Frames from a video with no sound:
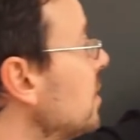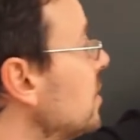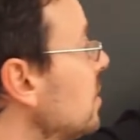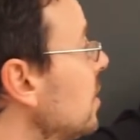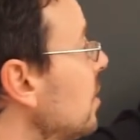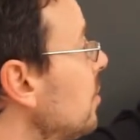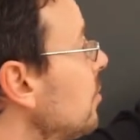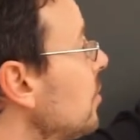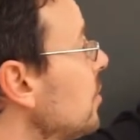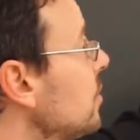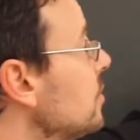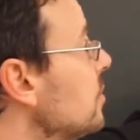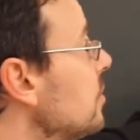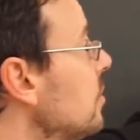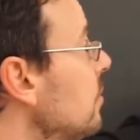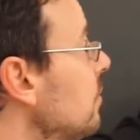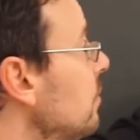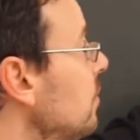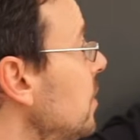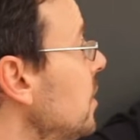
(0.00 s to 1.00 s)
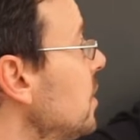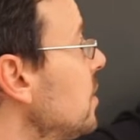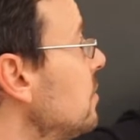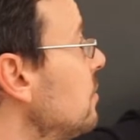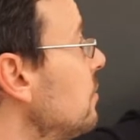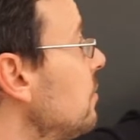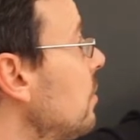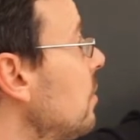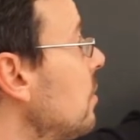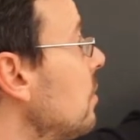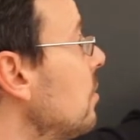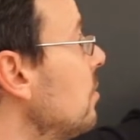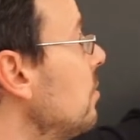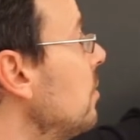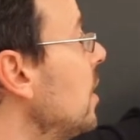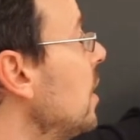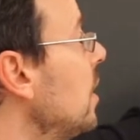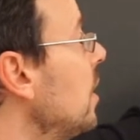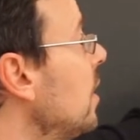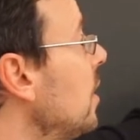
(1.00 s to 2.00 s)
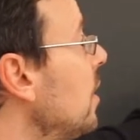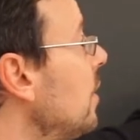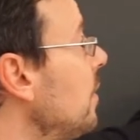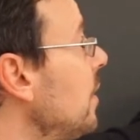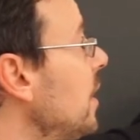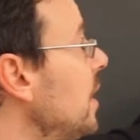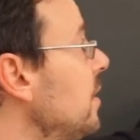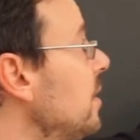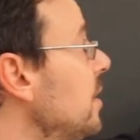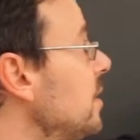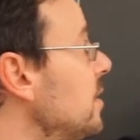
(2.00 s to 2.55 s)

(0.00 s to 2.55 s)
numbers of this form that